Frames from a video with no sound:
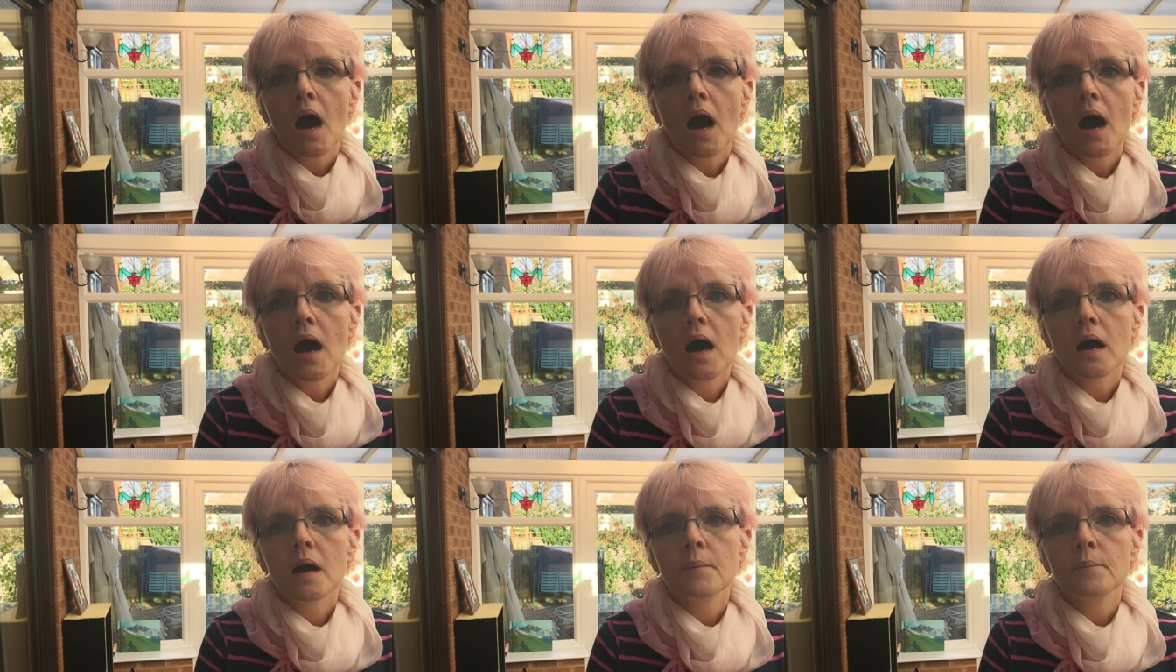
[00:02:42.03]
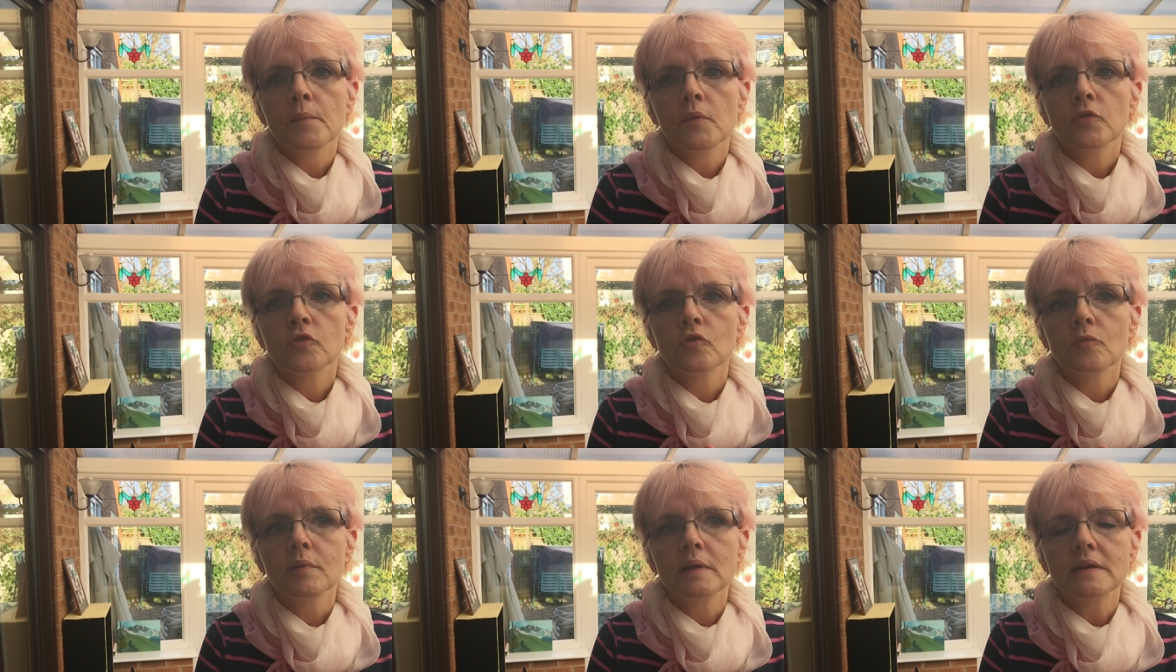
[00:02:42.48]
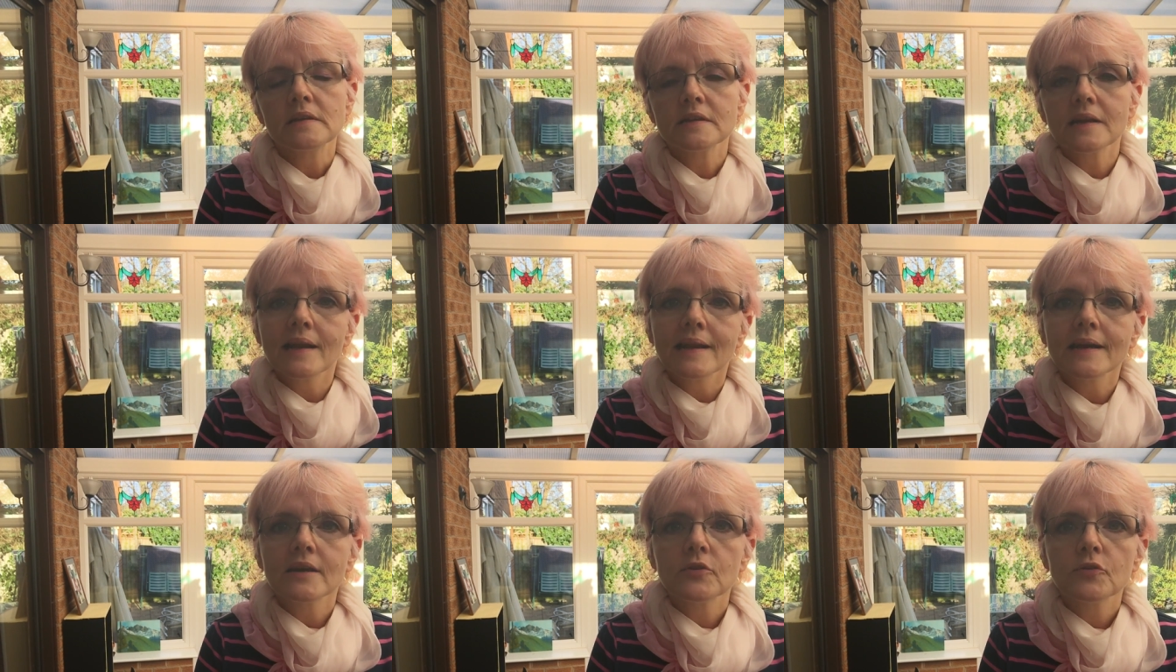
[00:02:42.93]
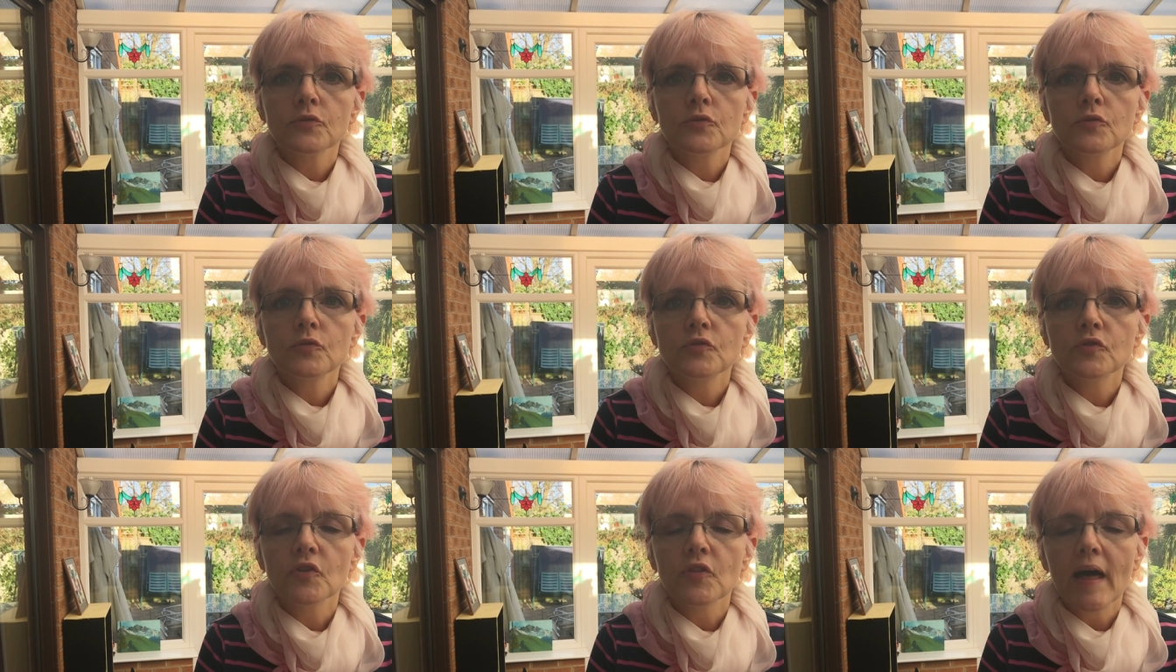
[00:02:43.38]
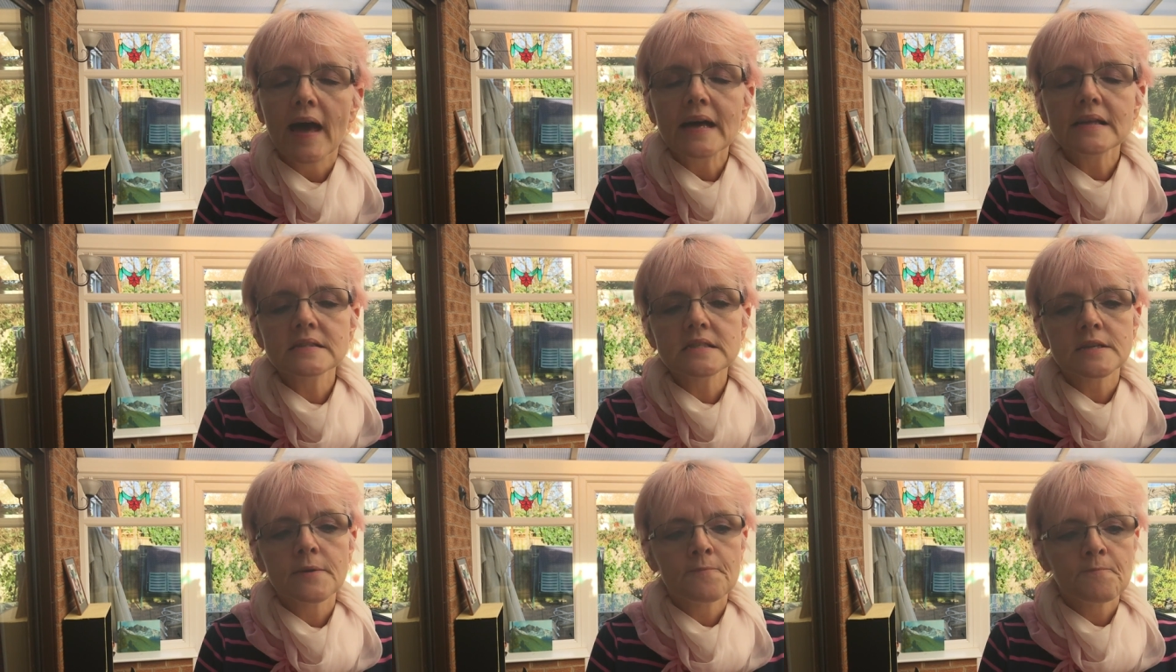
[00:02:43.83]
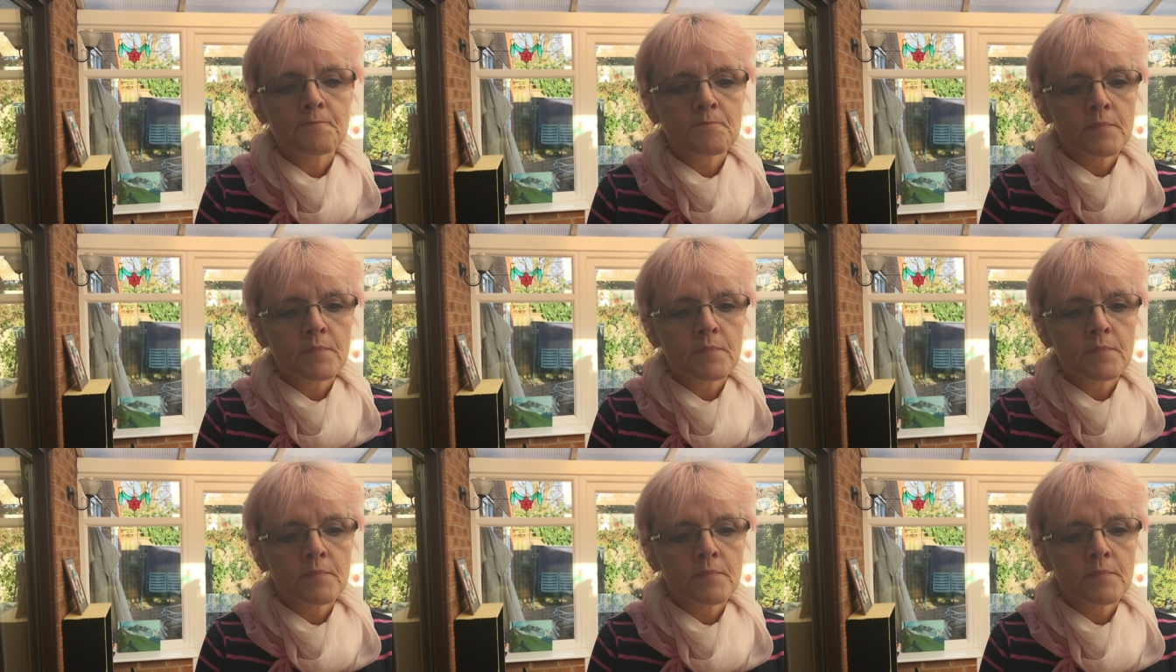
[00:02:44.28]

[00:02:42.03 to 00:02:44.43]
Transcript: so please click through to that.